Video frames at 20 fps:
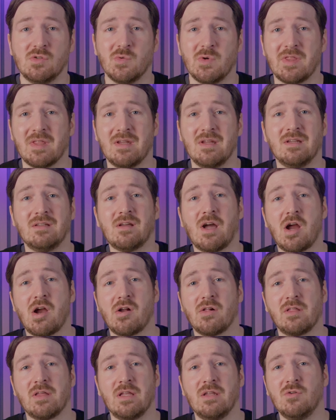with an
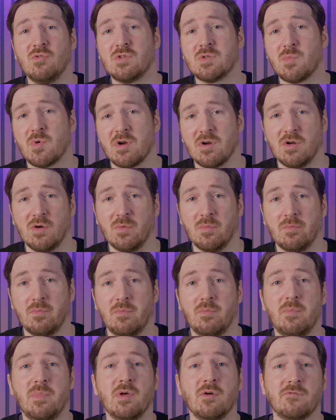entirely new smart
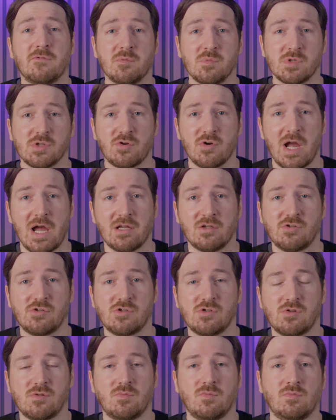home built from scratch.